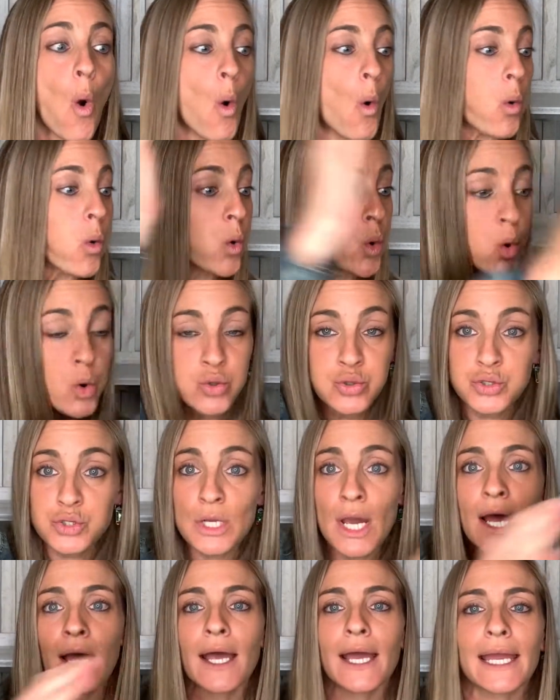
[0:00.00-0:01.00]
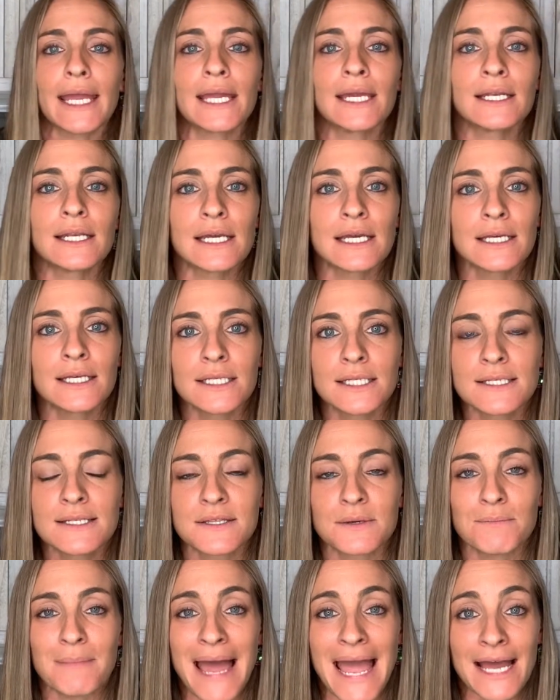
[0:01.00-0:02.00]
whoosh. It is
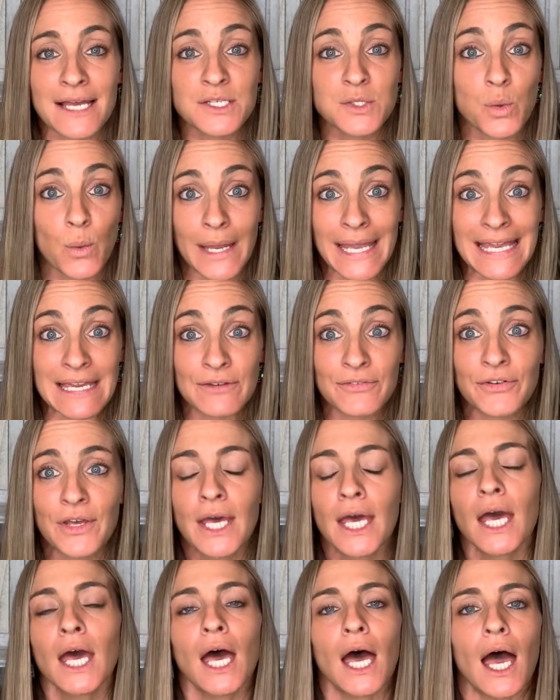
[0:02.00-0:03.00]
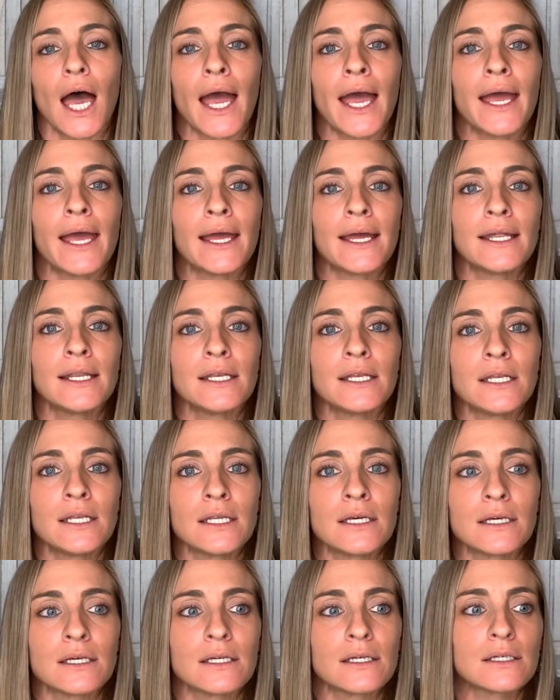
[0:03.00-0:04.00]
the Mass wave. And
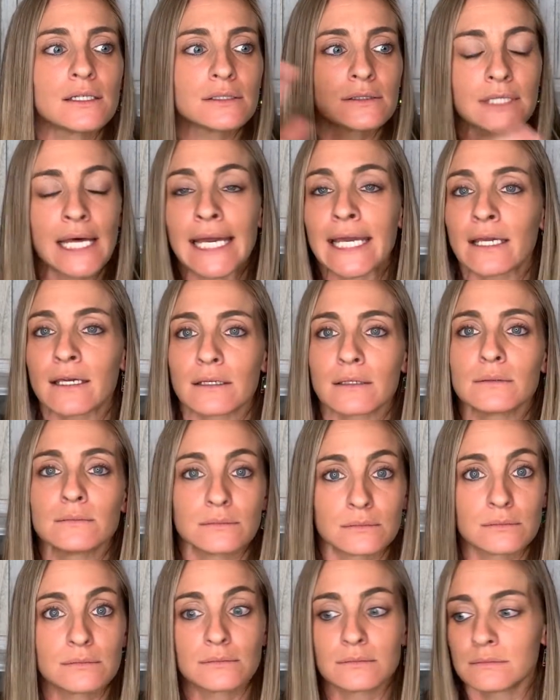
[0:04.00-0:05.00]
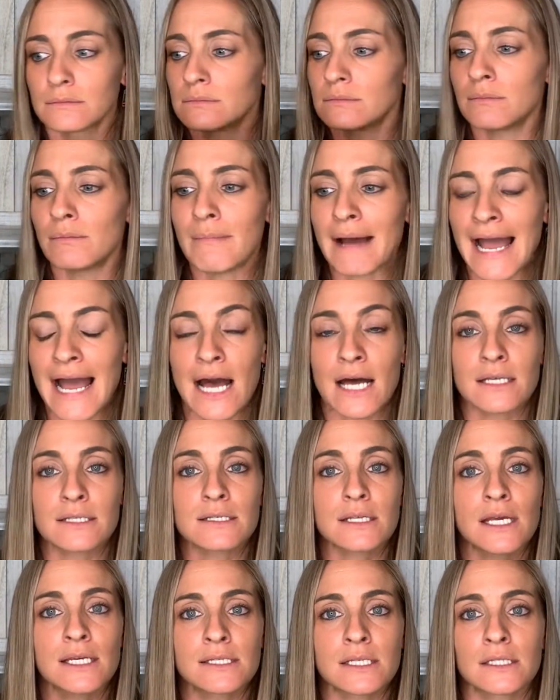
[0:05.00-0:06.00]
like Mass
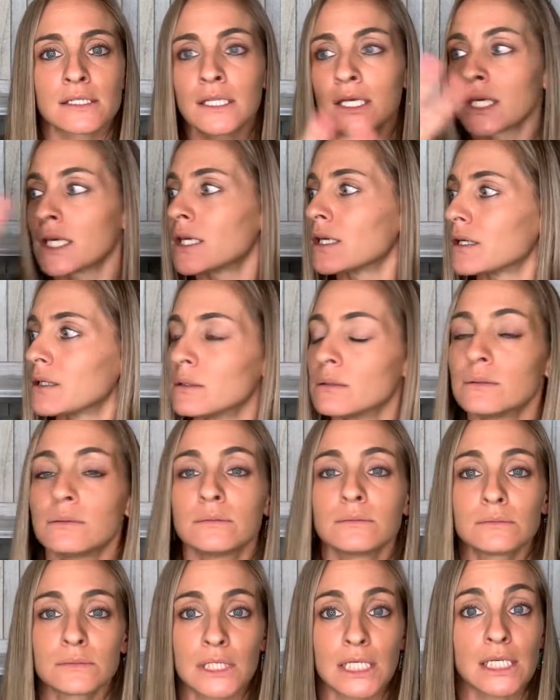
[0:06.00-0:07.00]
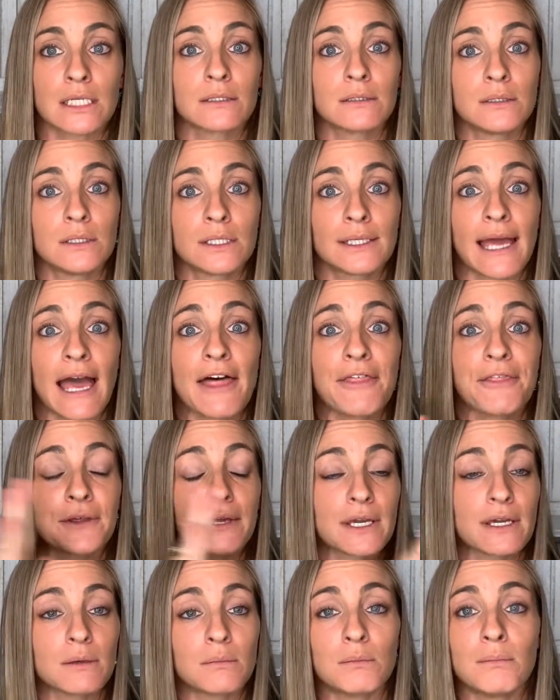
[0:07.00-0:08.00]
as in like like
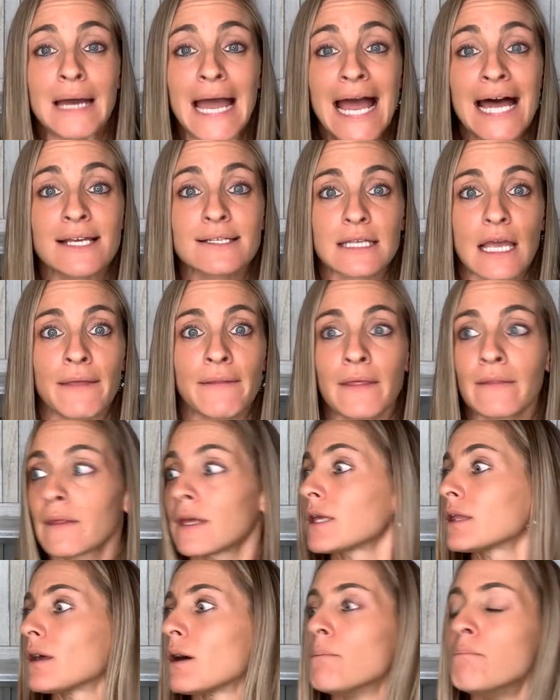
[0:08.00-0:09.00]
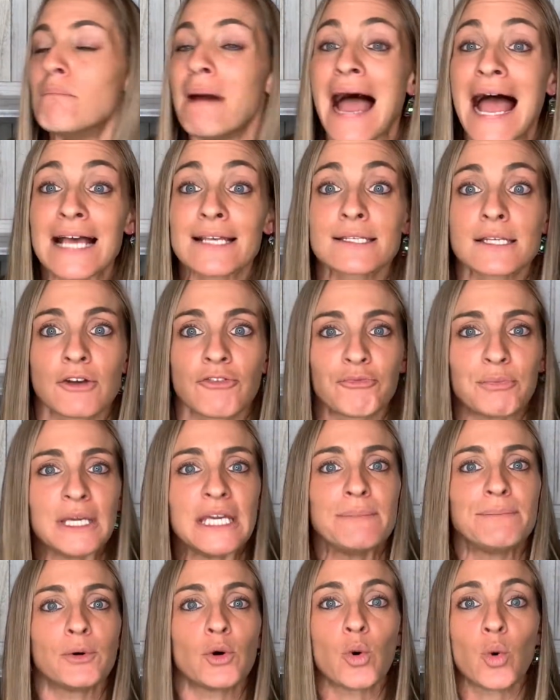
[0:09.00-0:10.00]
Catholic Mass, and then like mass of
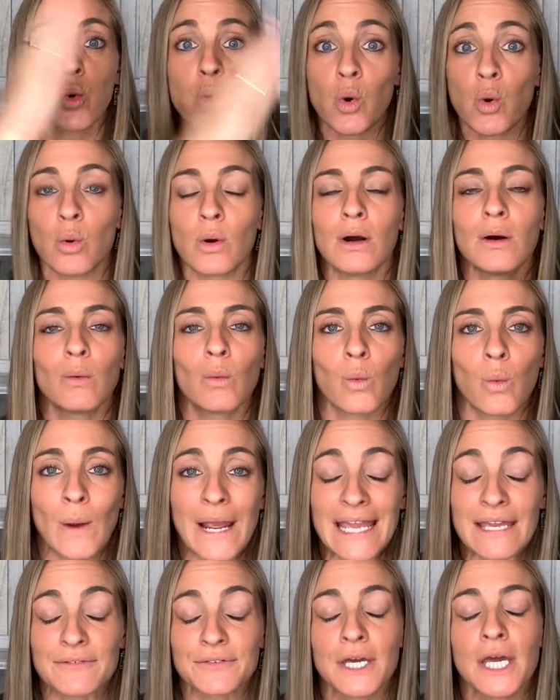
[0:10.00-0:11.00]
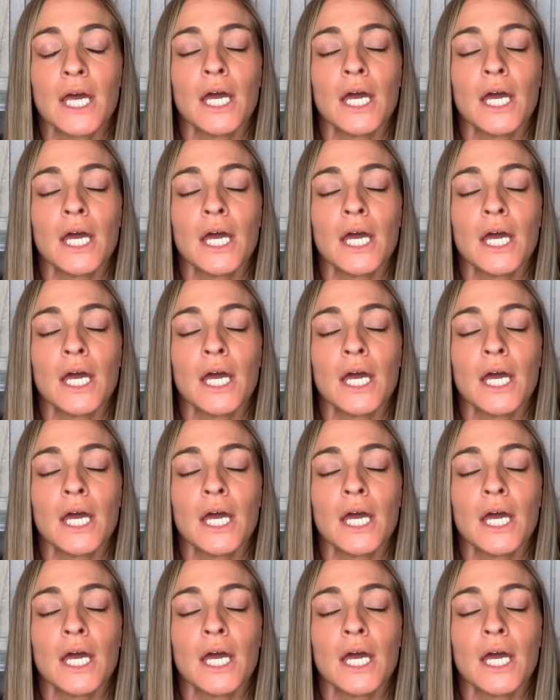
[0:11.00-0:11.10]
people who wave